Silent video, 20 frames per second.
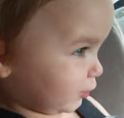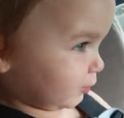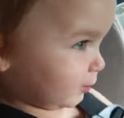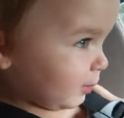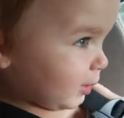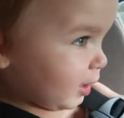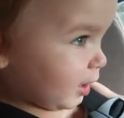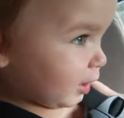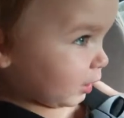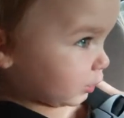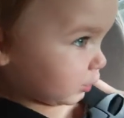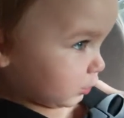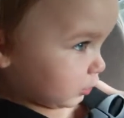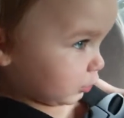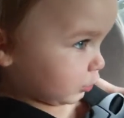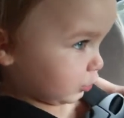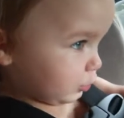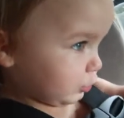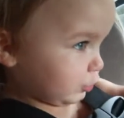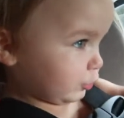
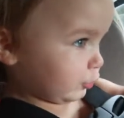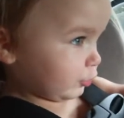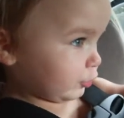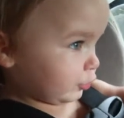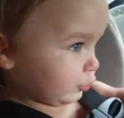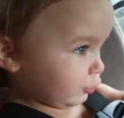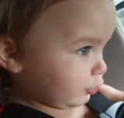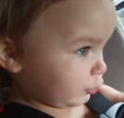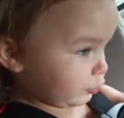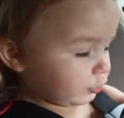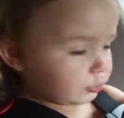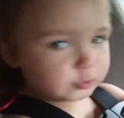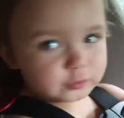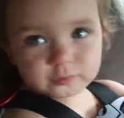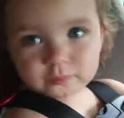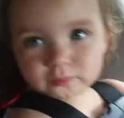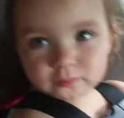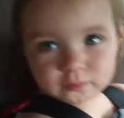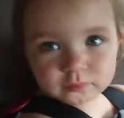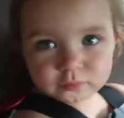and You put
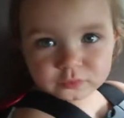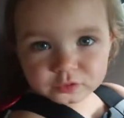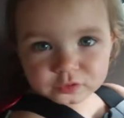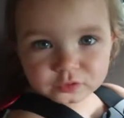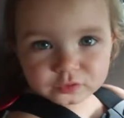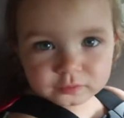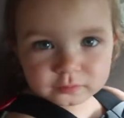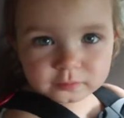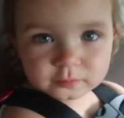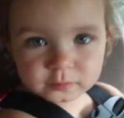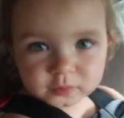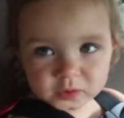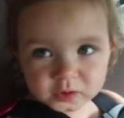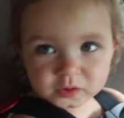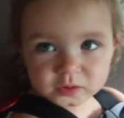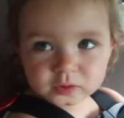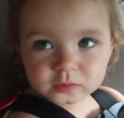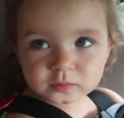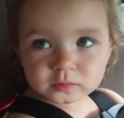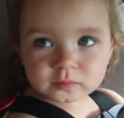boo-boo juice on a boo-boo,
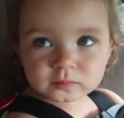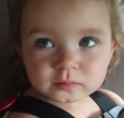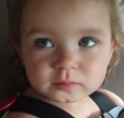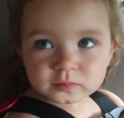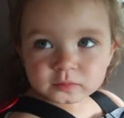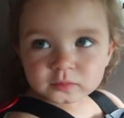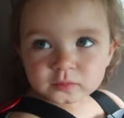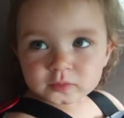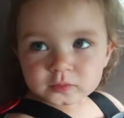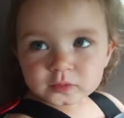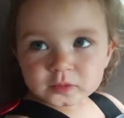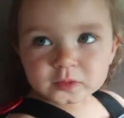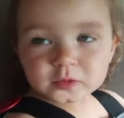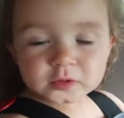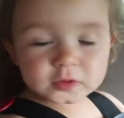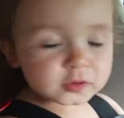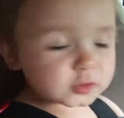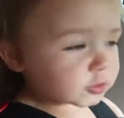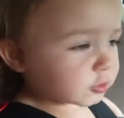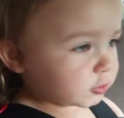huh?
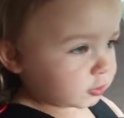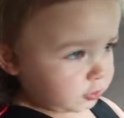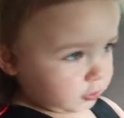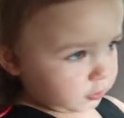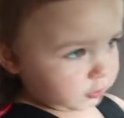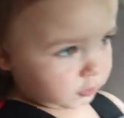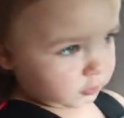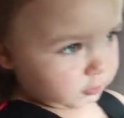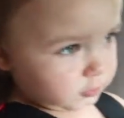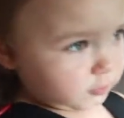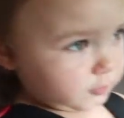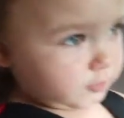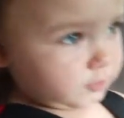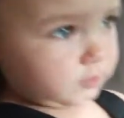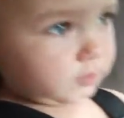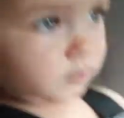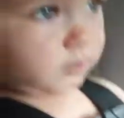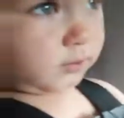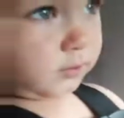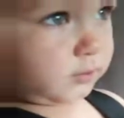Wow.
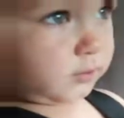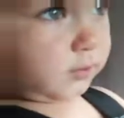Let's